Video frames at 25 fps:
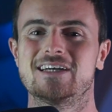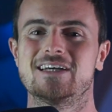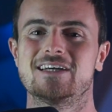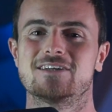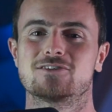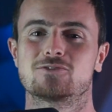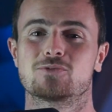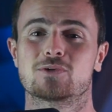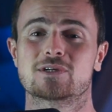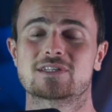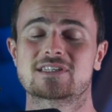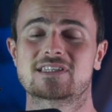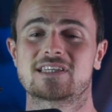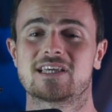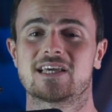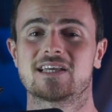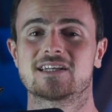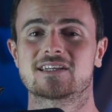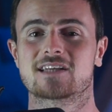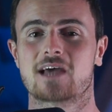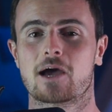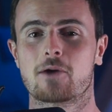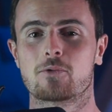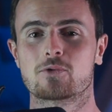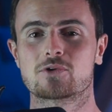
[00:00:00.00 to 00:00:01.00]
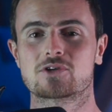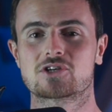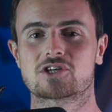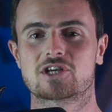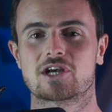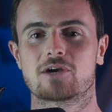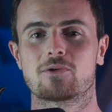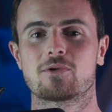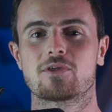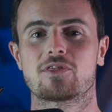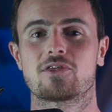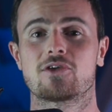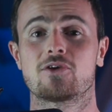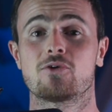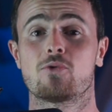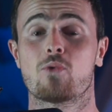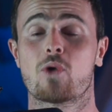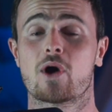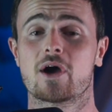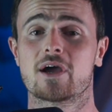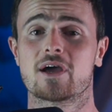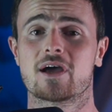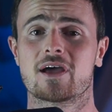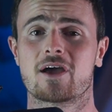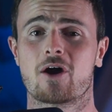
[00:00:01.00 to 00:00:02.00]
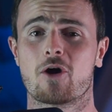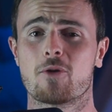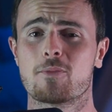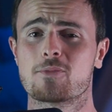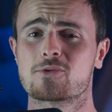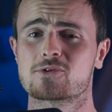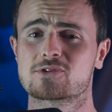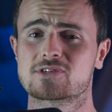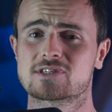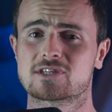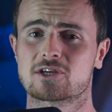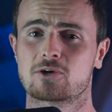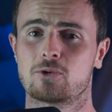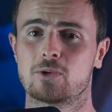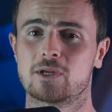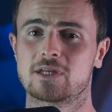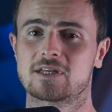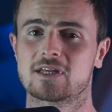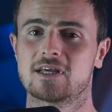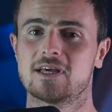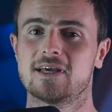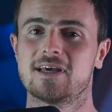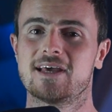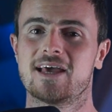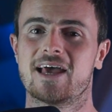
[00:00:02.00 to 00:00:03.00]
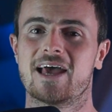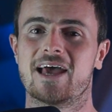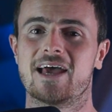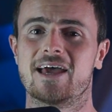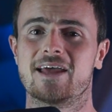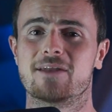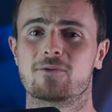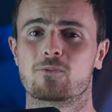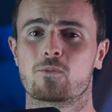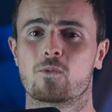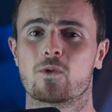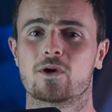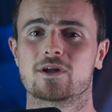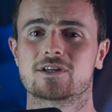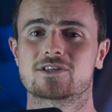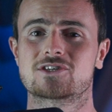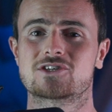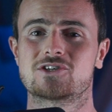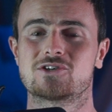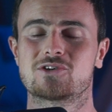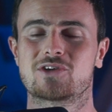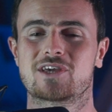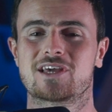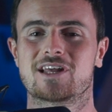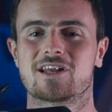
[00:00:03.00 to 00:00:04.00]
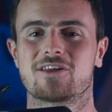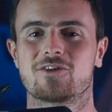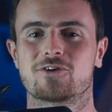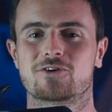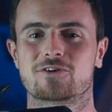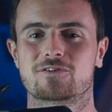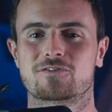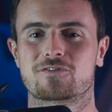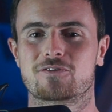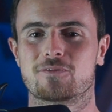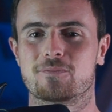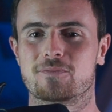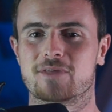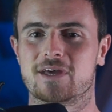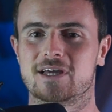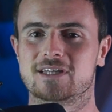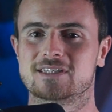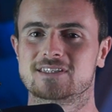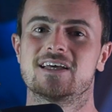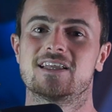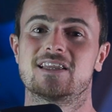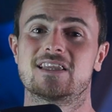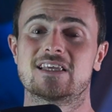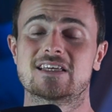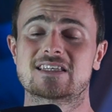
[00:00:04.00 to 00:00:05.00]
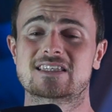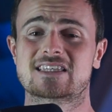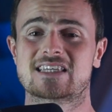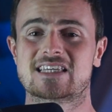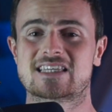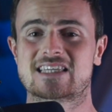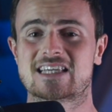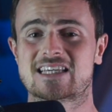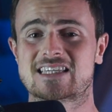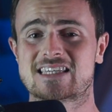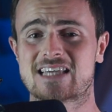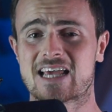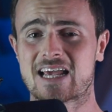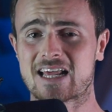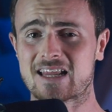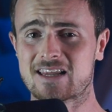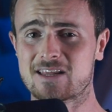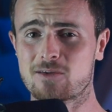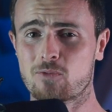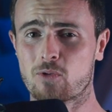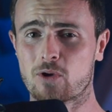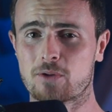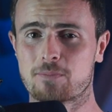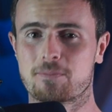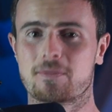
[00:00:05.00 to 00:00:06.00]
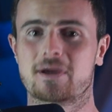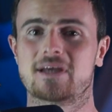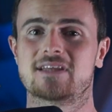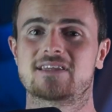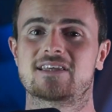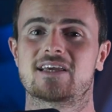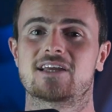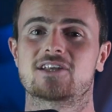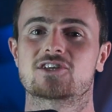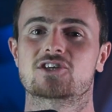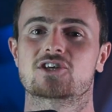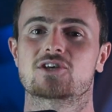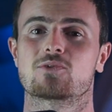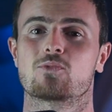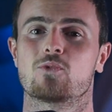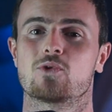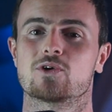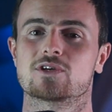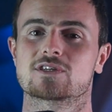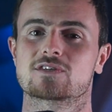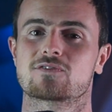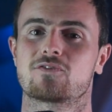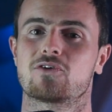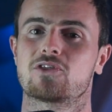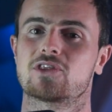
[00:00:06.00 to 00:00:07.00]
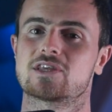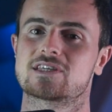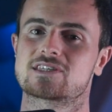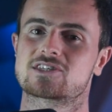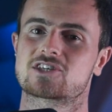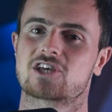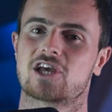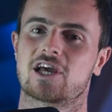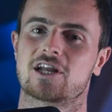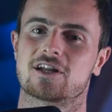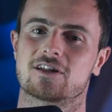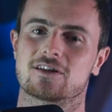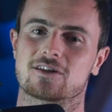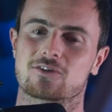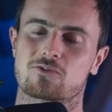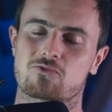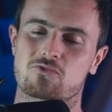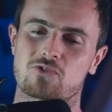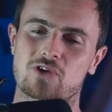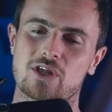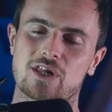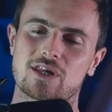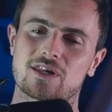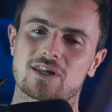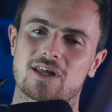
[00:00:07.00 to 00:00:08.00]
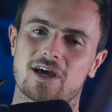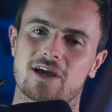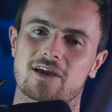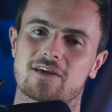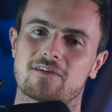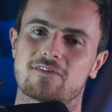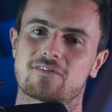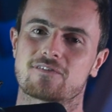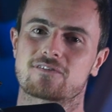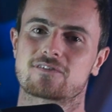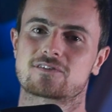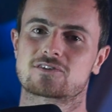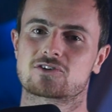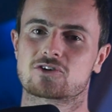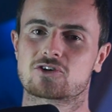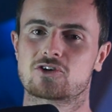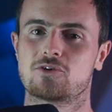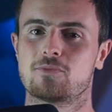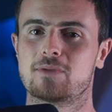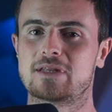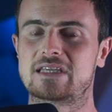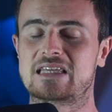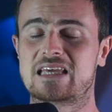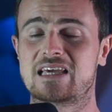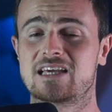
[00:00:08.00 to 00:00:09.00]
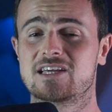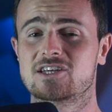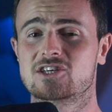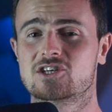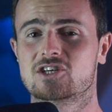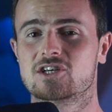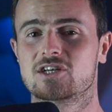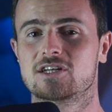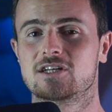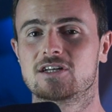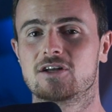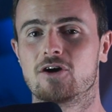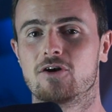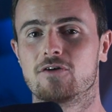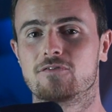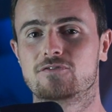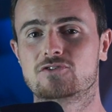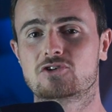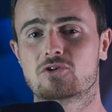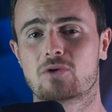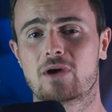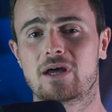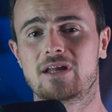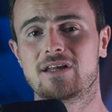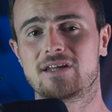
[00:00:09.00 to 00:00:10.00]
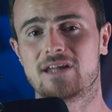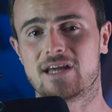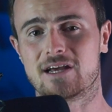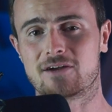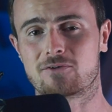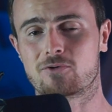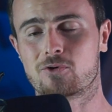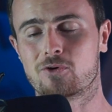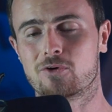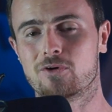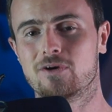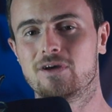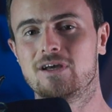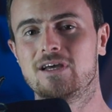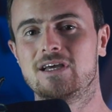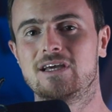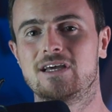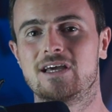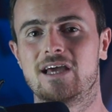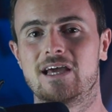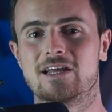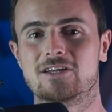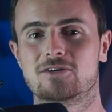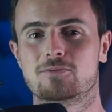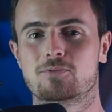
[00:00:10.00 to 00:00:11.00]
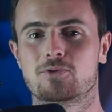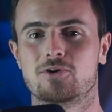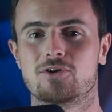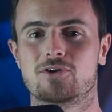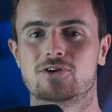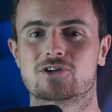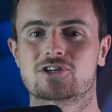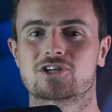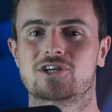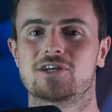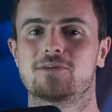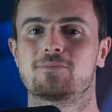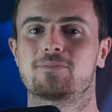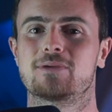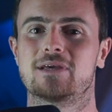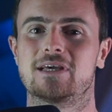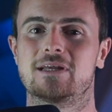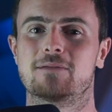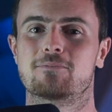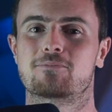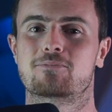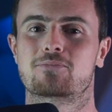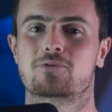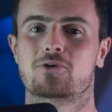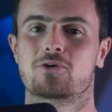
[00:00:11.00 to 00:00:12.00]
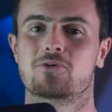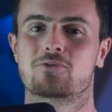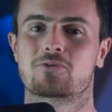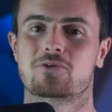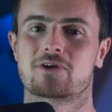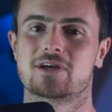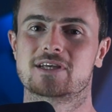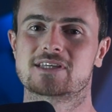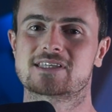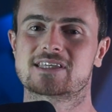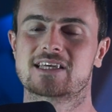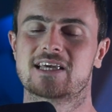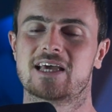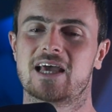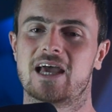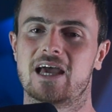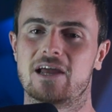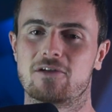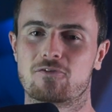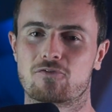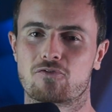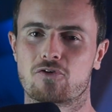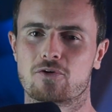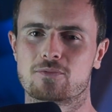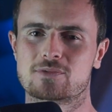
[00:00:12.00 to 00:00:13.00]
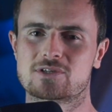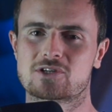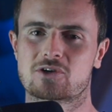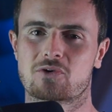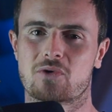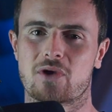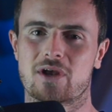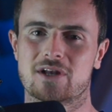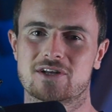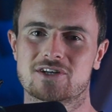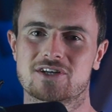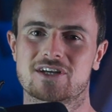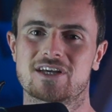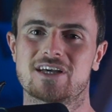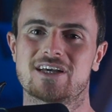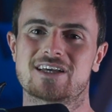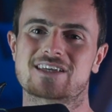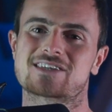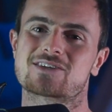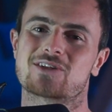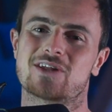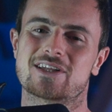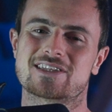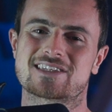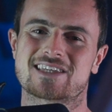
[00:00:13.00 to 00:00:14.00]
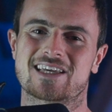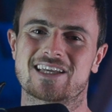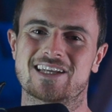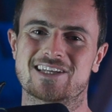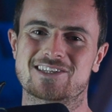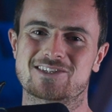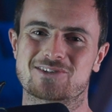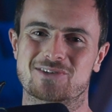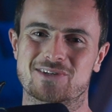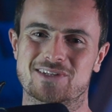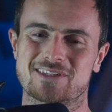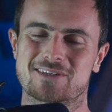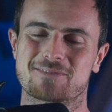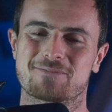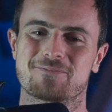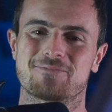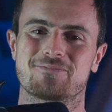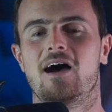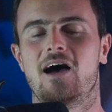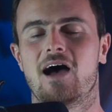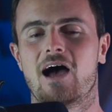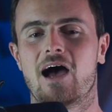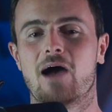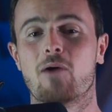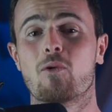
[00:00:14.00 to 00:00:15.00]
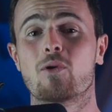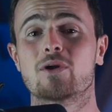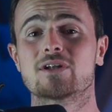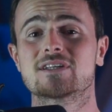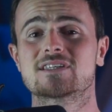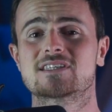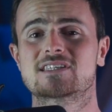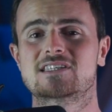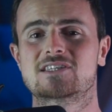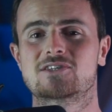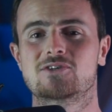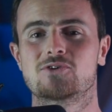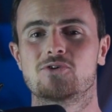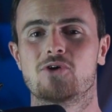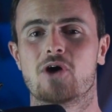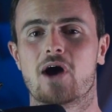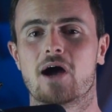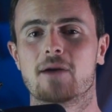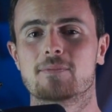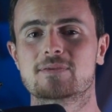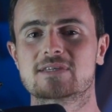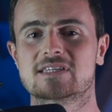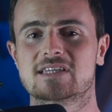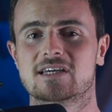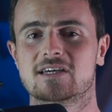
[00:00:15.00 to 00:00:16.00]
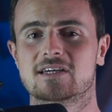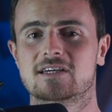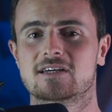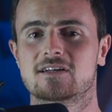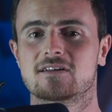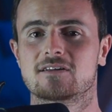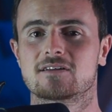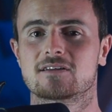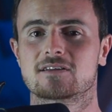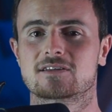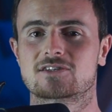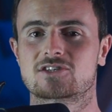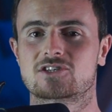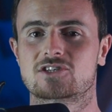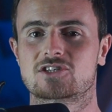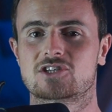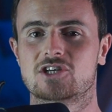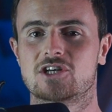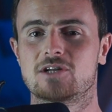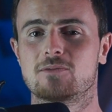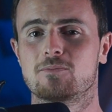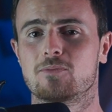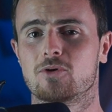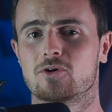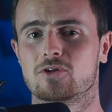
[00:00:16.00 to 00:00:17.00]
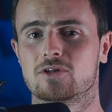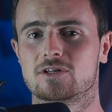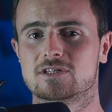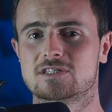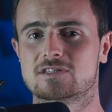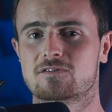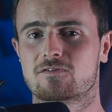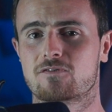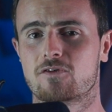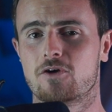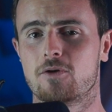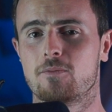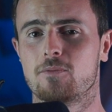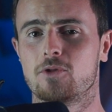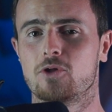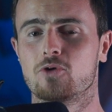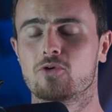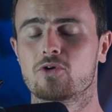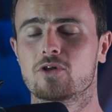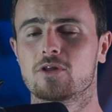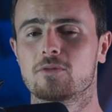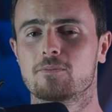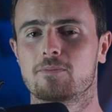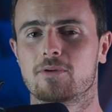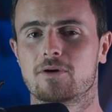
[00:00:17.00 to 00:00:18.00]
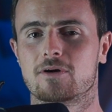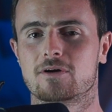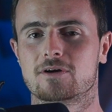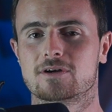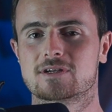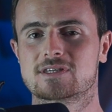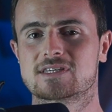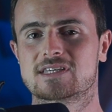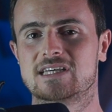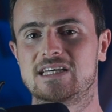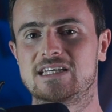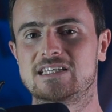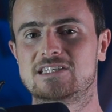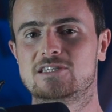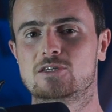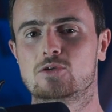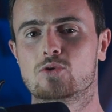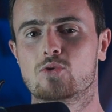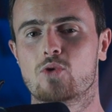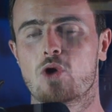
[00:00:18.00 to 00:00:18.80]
Towards the end, I will share with you why I almost quit and what you can learn from that. This is exactly what my intention was for this channel: real life documentation of trial and error, entrepreneurship in progress and from scratch. So let's get into it. I want to upcycle gin bottles from local bars into